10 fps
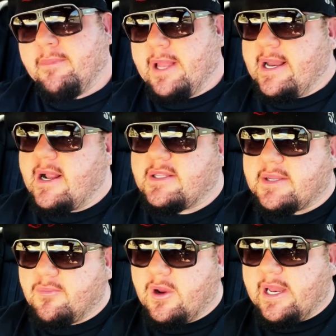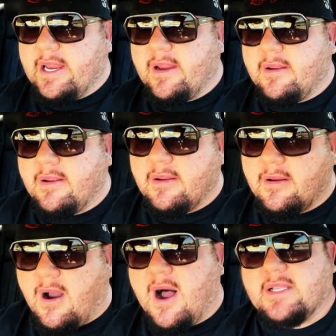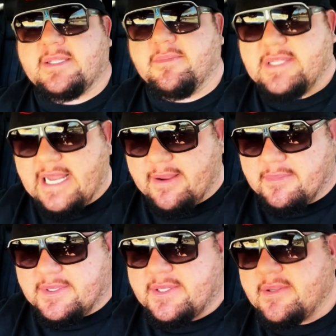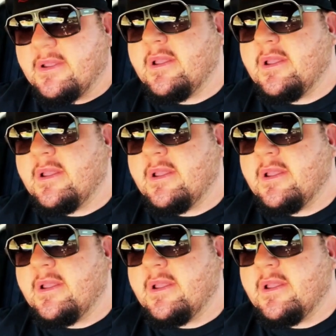Played on some really awesome teams.